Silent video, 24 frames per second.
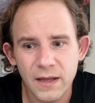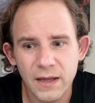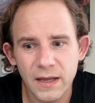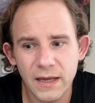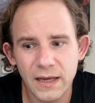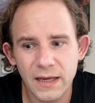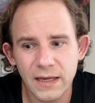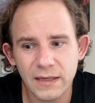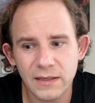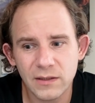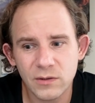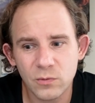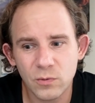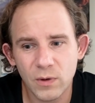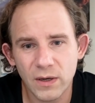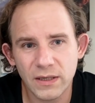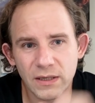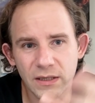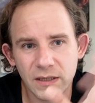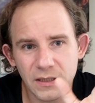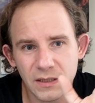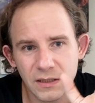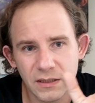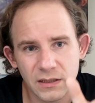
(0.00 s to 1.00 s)
is
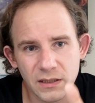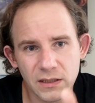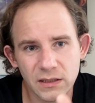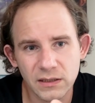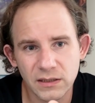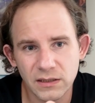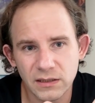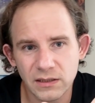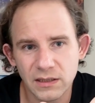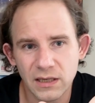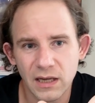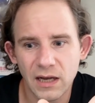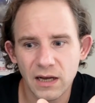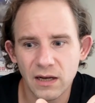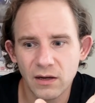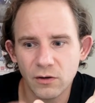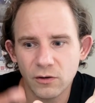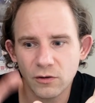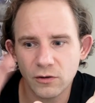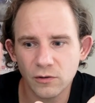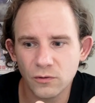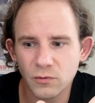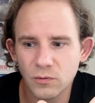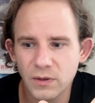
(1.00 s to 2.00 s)
when he sits
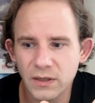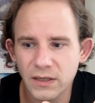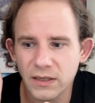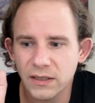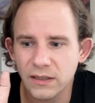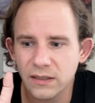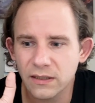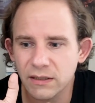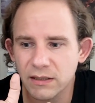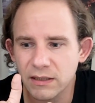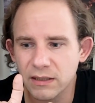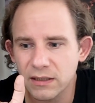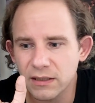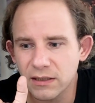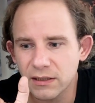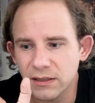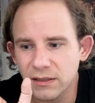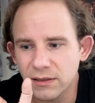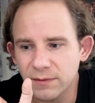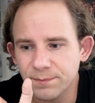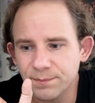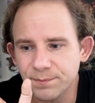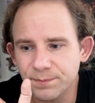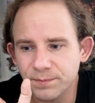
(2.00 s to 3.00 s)
down with
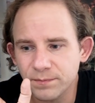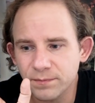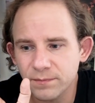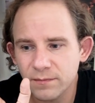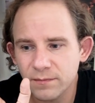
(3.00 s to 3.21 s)
Hidetoshi